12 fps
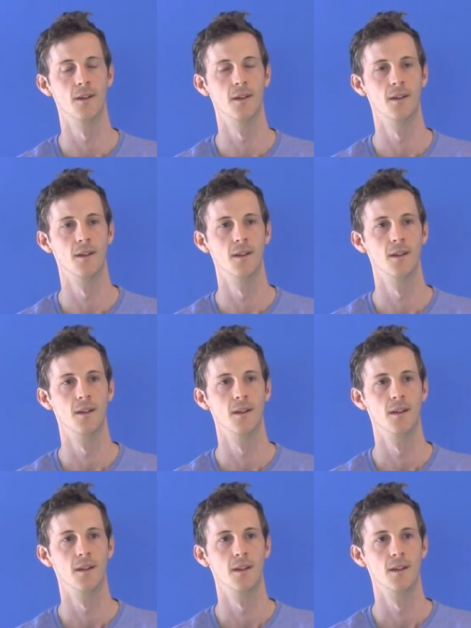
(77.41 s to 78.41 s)

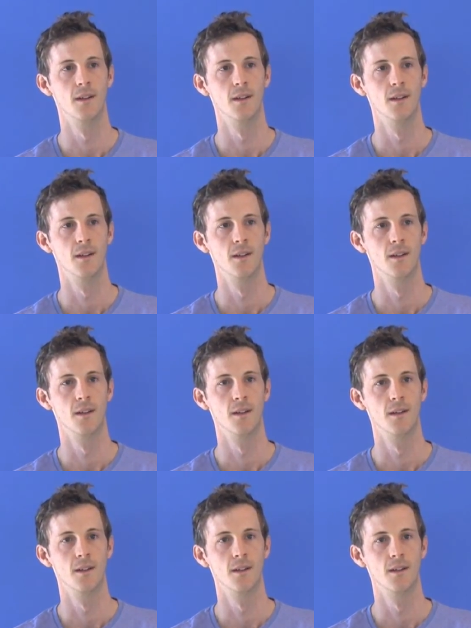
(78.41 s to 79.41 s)

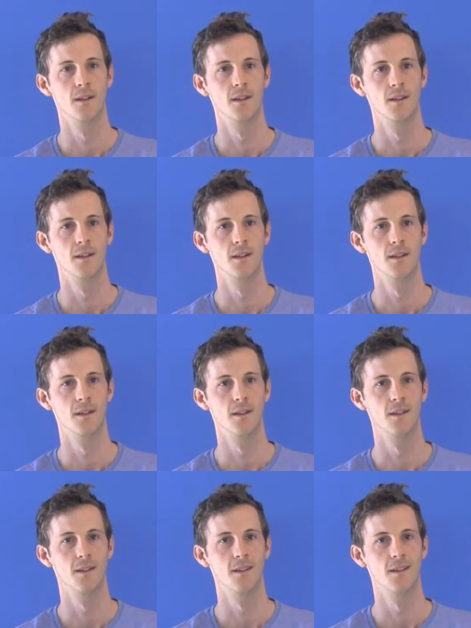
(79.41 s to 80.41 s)

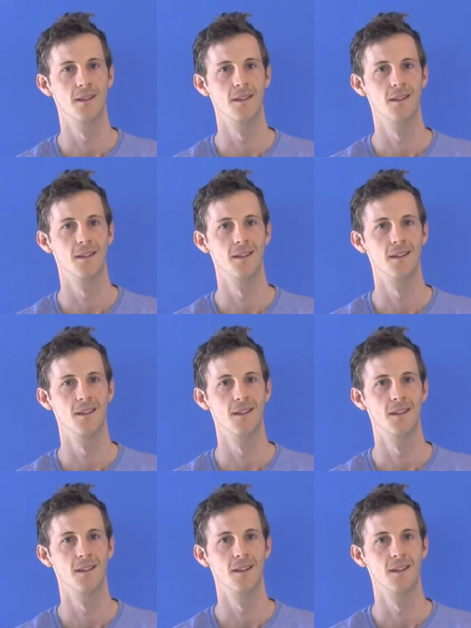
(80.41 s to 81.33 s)
(silence)